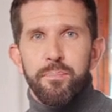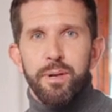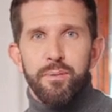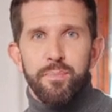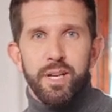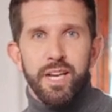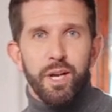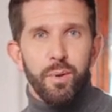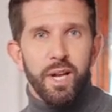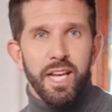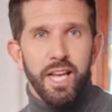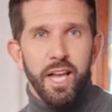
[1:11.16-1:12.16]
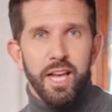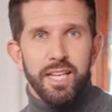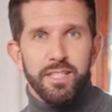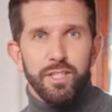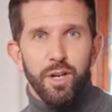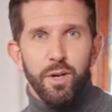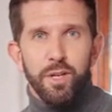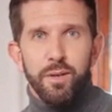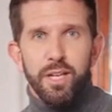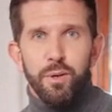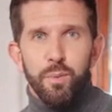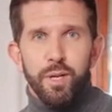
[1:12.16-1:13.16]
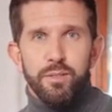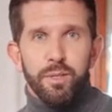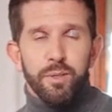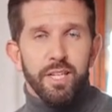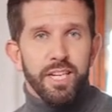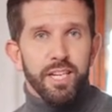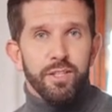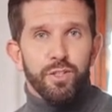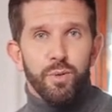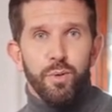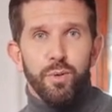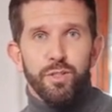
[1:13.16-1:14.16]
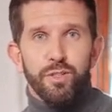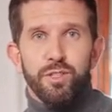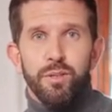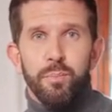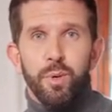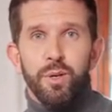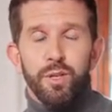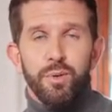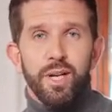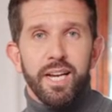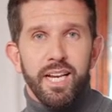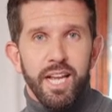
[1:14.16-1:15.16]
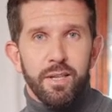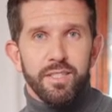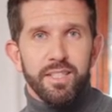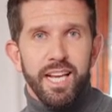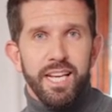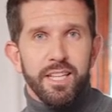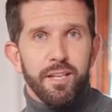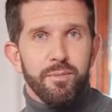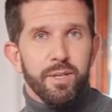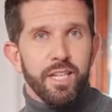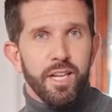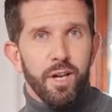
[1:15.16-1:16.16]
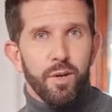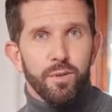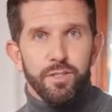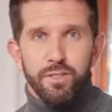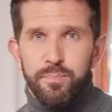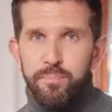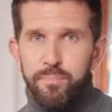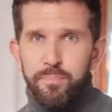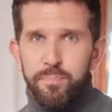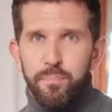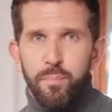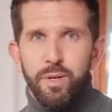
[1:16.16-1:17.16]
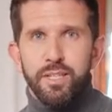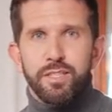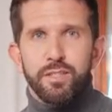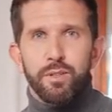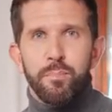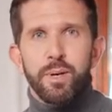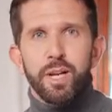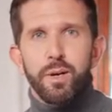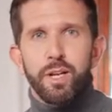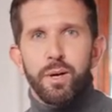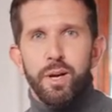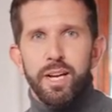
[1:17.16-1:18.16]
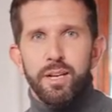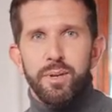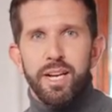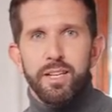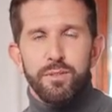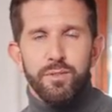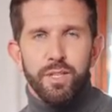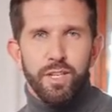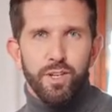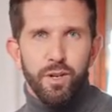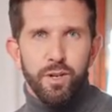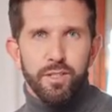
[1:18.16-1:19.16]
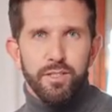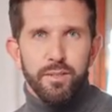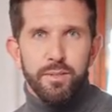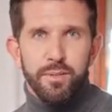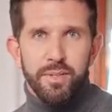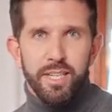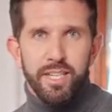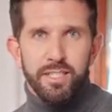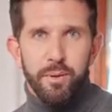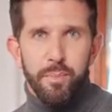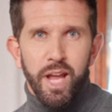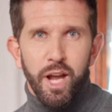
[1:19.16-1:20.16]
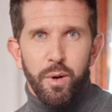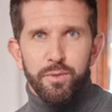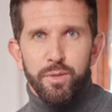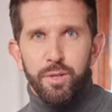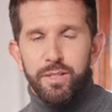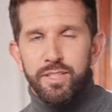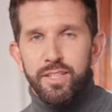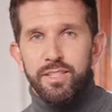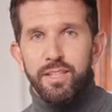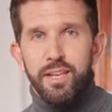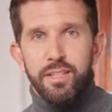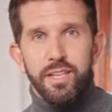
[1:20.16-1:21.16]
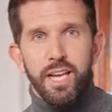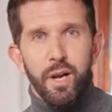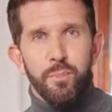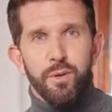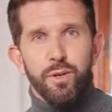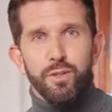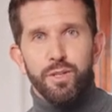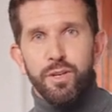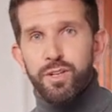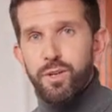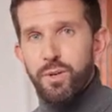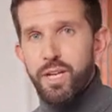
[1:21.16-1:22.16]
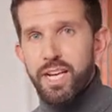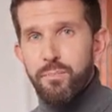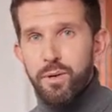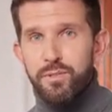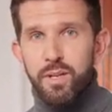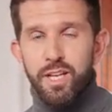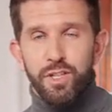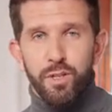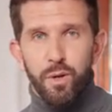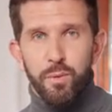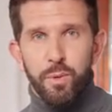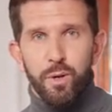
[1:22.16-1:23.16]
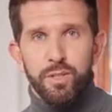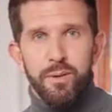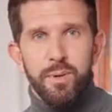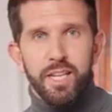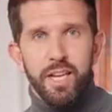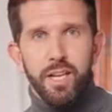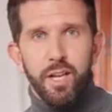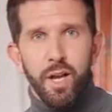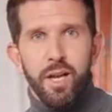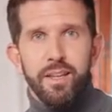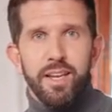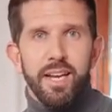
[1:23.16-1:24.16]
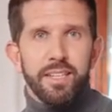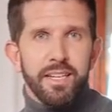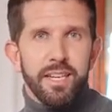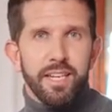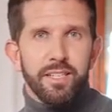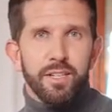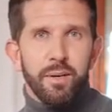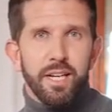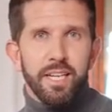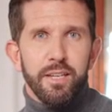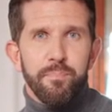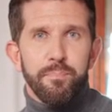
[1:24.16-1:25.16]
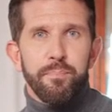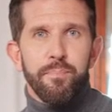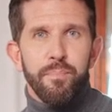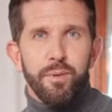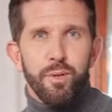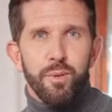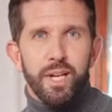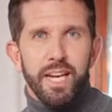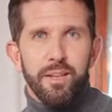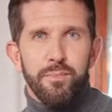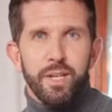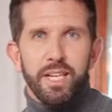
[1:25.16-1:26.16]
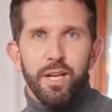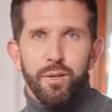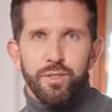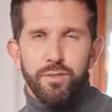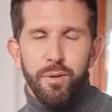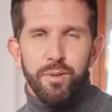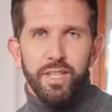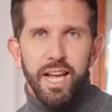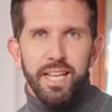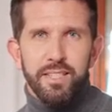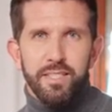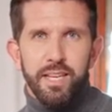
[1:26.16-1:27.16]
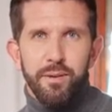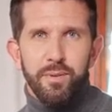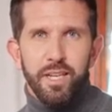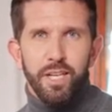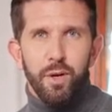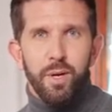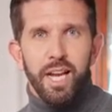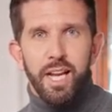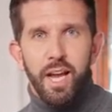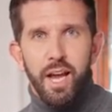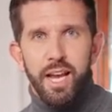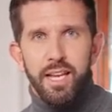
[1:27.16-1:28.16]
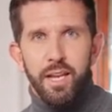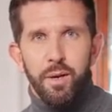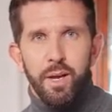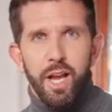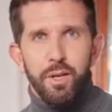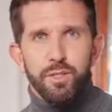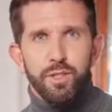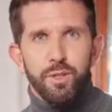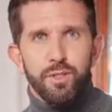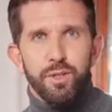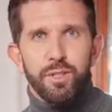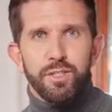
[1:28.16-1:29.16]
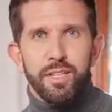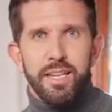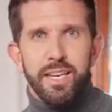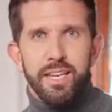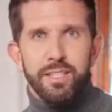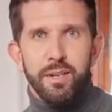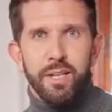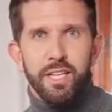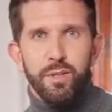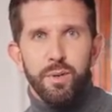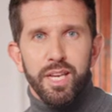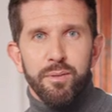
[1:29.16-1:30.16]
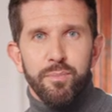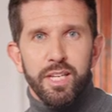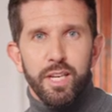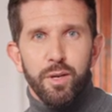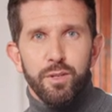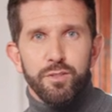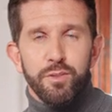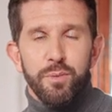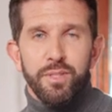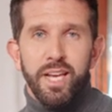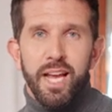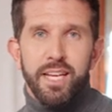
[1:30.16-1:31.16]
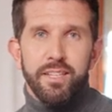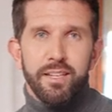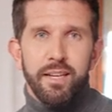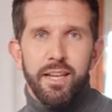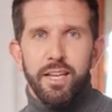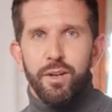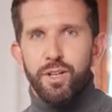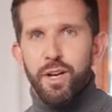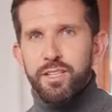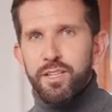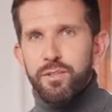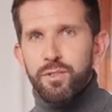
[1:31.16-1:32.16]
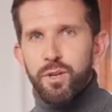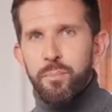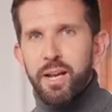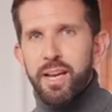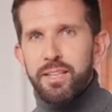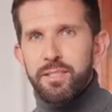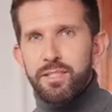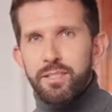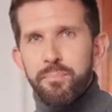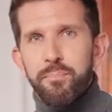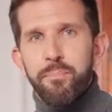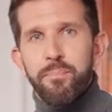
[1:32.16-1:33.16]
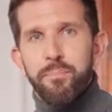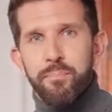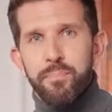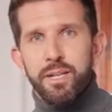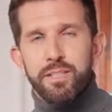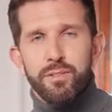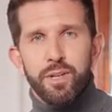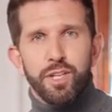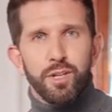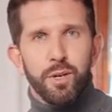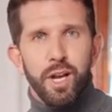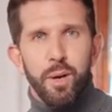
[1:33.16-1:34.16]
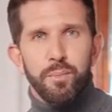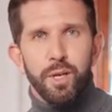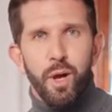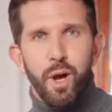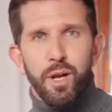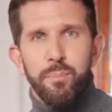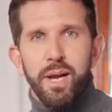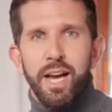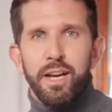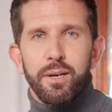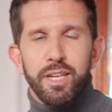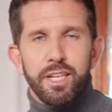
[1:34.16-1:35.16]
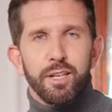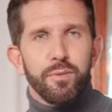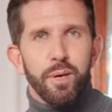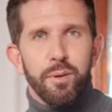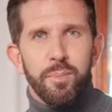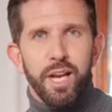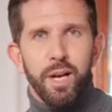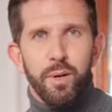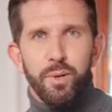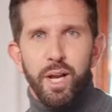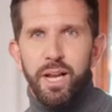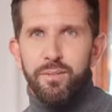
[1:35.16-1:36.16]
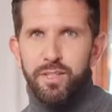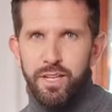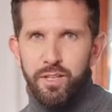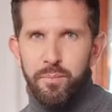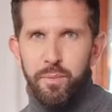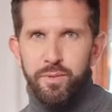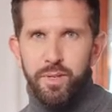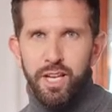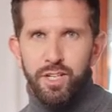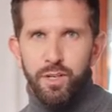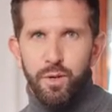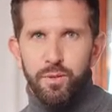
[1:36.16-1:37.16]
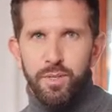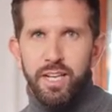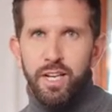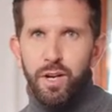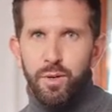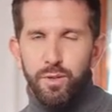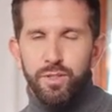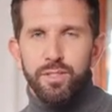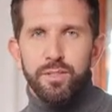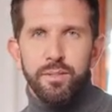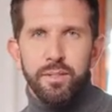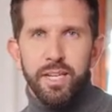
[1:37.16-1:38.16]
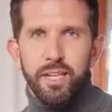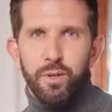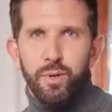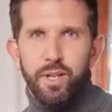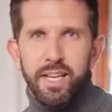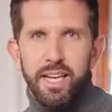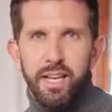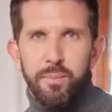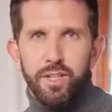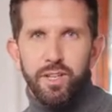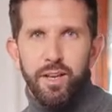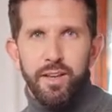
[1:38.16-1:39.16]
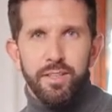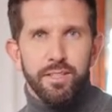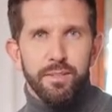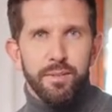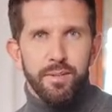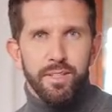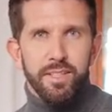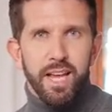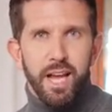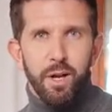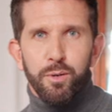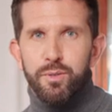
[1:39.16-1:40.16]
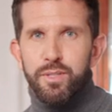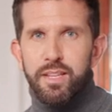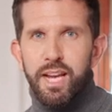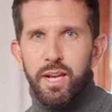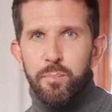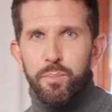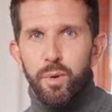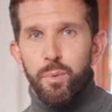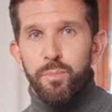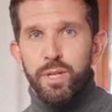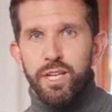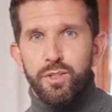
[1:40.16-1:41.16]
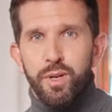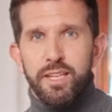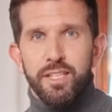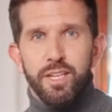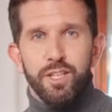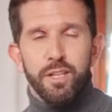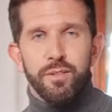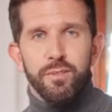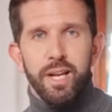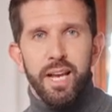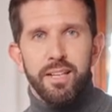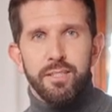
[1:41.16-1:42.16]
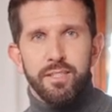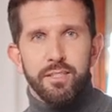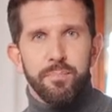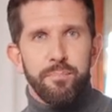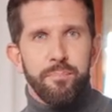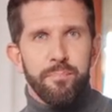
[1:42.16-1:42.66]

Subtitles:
InVideo AI is currently one of the leading tools to support creating outstanding videos. With its superior and effective features, it is a powerful assistant to help users create professional multimedia content easily. Create videos from text. InVideo AI allows users to easily create videos from text in just a few minutes. This feature helps automatically convert paragraphs into professional videos, including images, sounds, and appropriate transition effects.